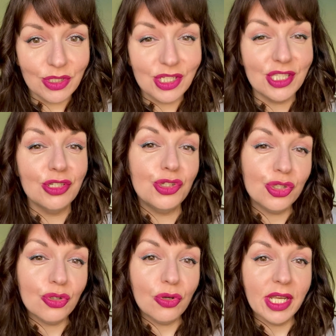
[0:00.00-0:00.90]
which is the
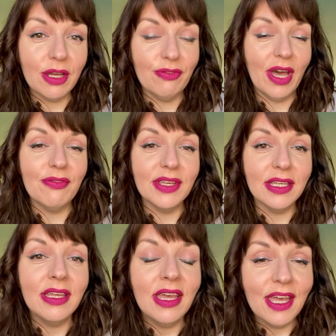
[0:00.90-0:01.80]
joy of having